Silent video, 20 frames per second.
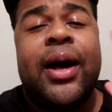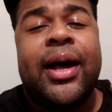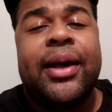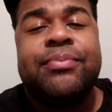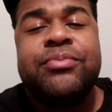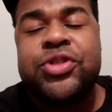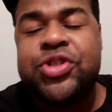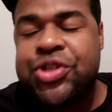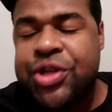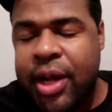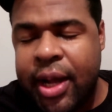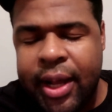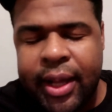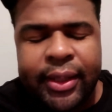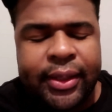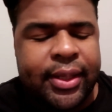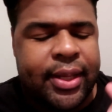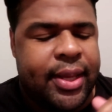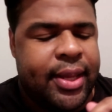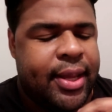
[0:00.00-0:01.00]
I'm
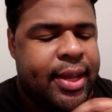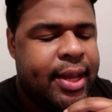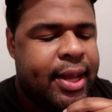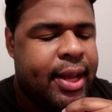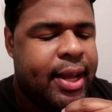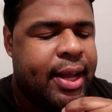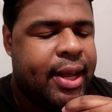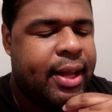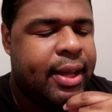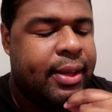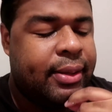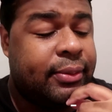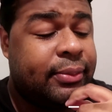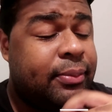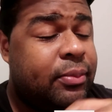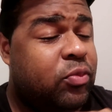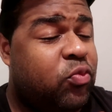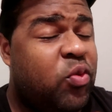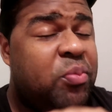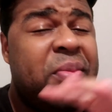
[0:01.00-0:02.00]
Shaun.
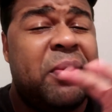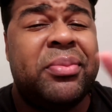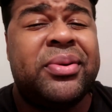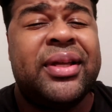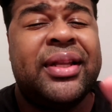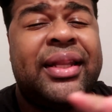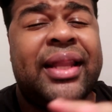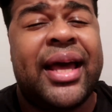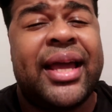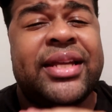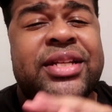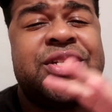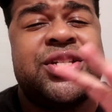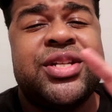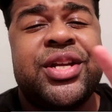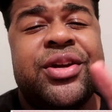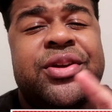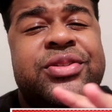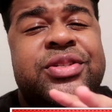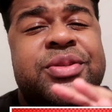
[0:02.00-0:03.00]
Remember to like,
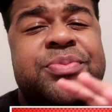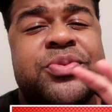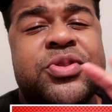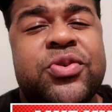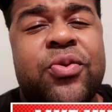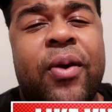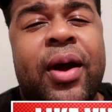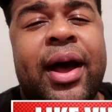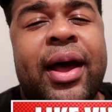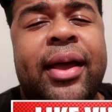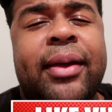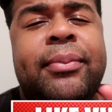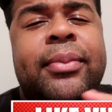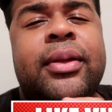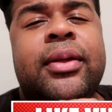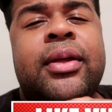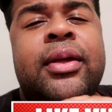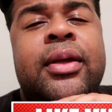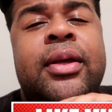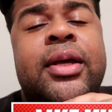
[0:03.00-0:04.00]
share, and
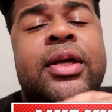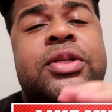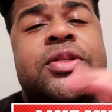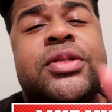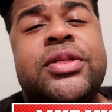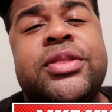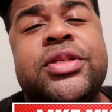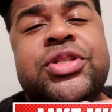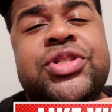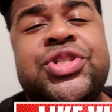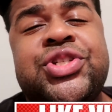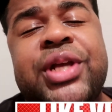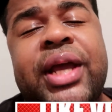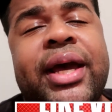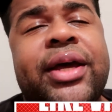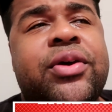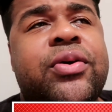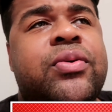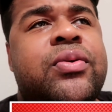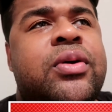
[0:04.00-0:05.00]
subscribe to this
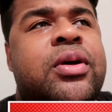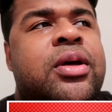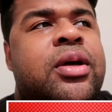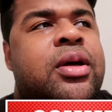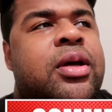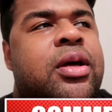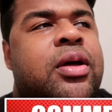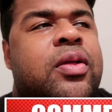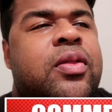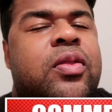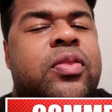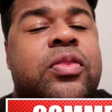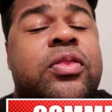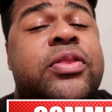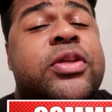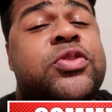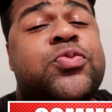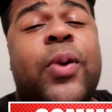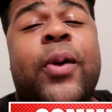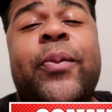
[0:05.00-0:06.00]
channel.
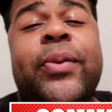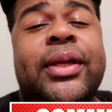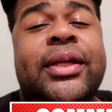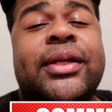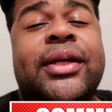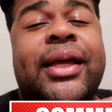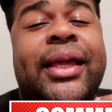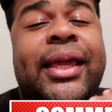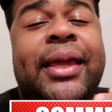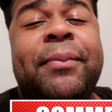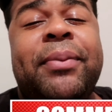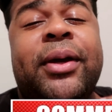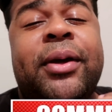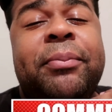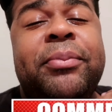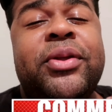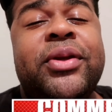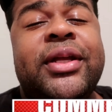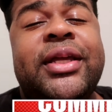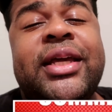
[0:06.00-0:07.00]
This way we can keep
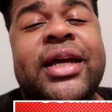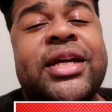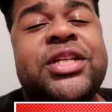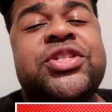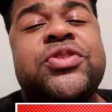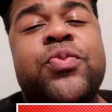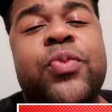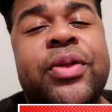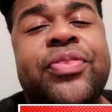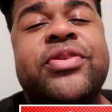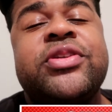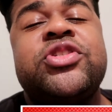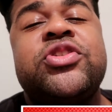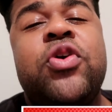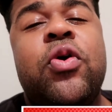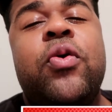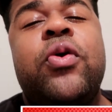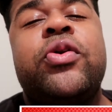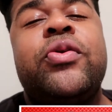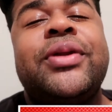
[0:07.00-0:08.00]
communication with us
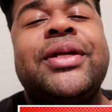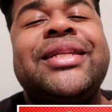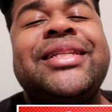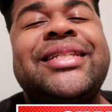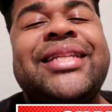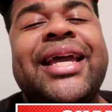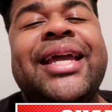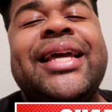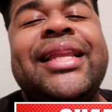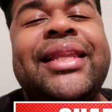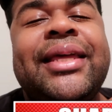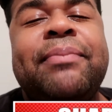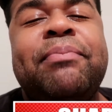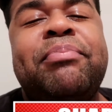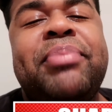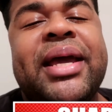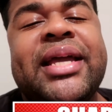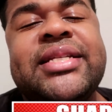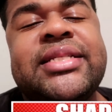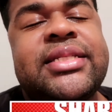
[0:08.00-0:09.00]
going on a daily
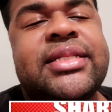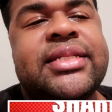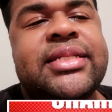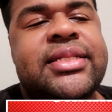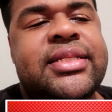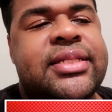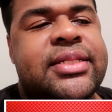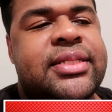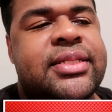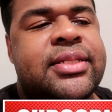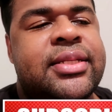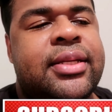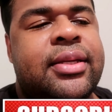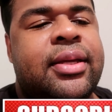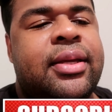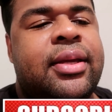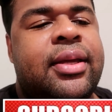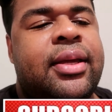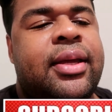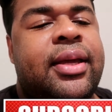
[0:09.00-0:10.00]
basis.
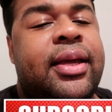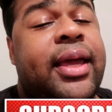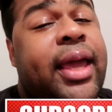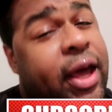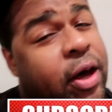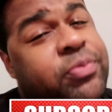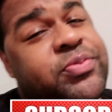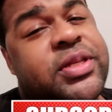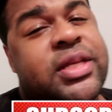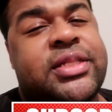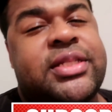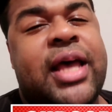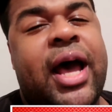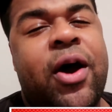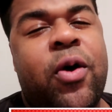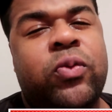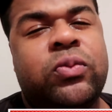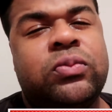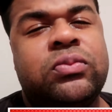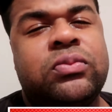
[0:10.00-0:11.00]
Helps us
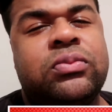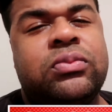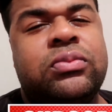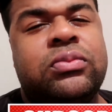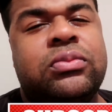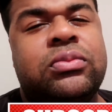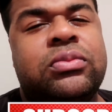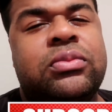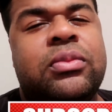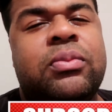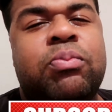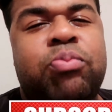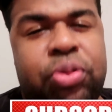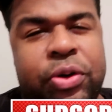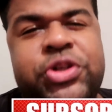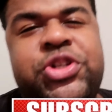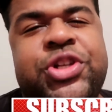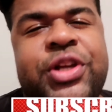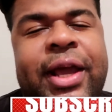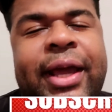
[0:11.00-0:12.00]
out.
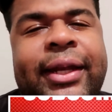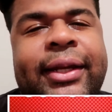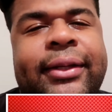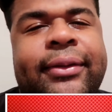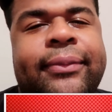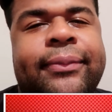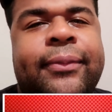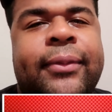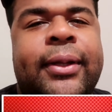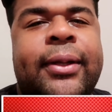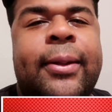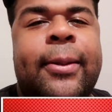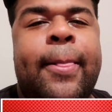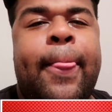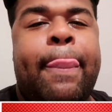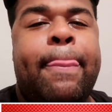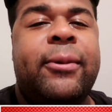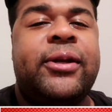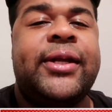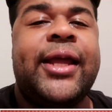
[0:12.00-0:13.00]
Appreciate
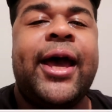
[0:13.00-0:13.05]
it.